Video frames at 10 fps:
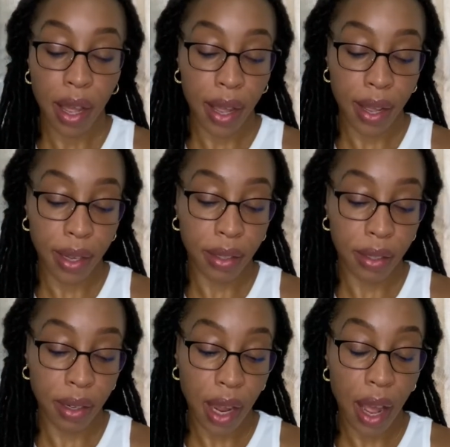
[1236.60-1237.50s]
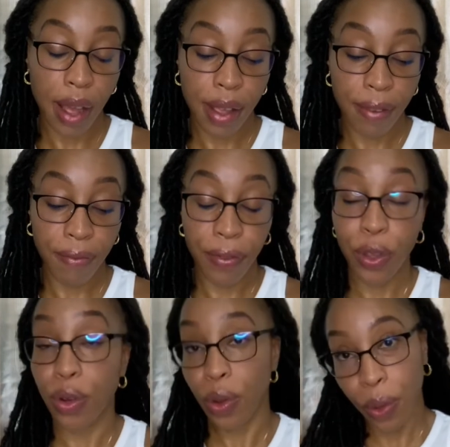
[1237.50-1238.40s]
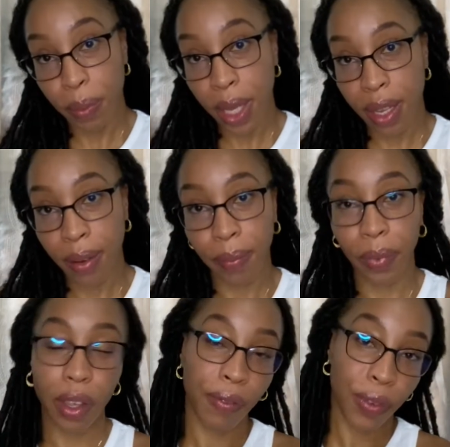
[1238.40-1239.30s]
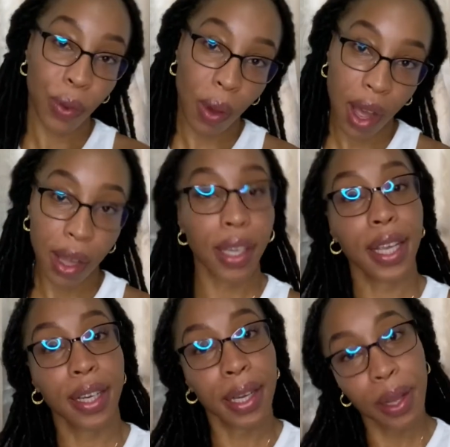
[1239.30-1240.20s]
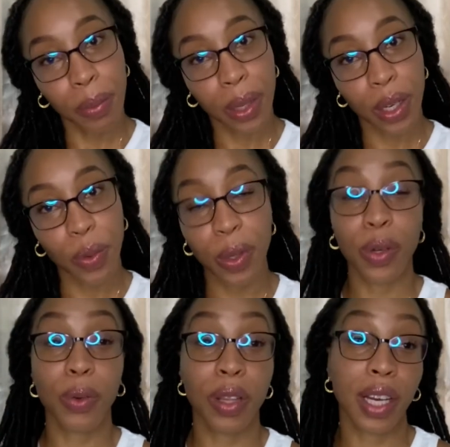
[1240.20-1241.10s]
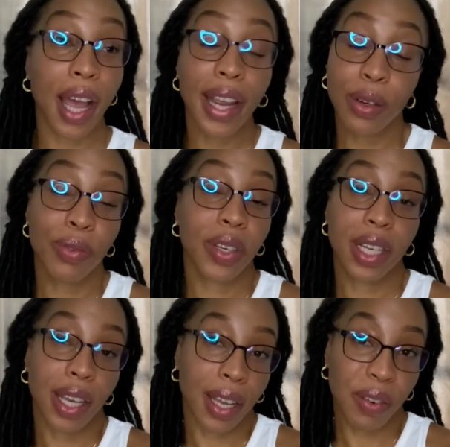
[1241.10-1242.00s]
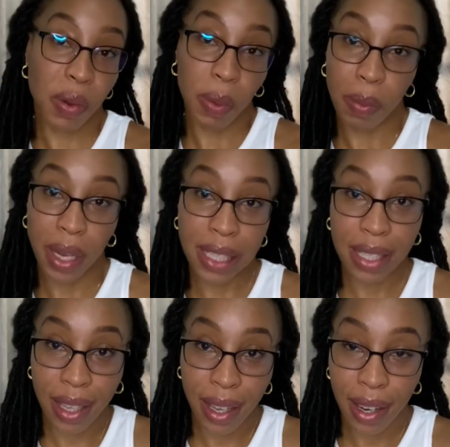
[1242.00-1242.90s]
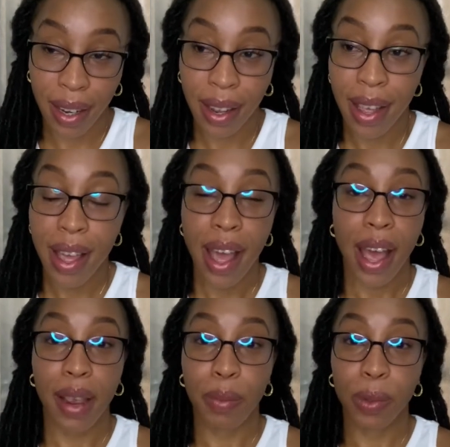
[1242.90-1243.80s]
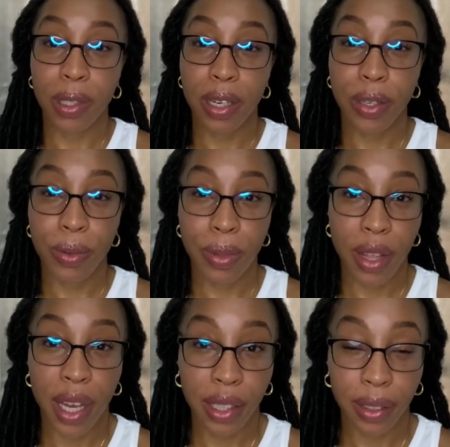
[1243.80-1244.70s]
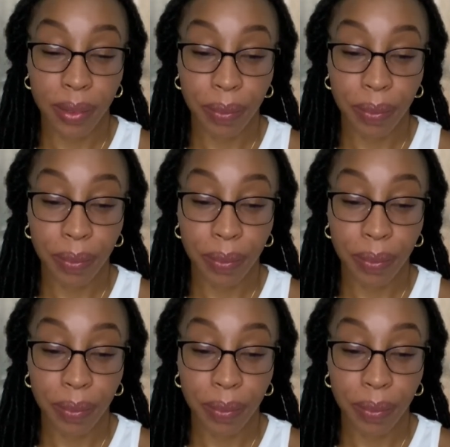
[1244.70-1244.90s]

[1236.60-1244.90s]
and if you know me if you are a day one you would know that i don't really like cream in my skin i mostly do that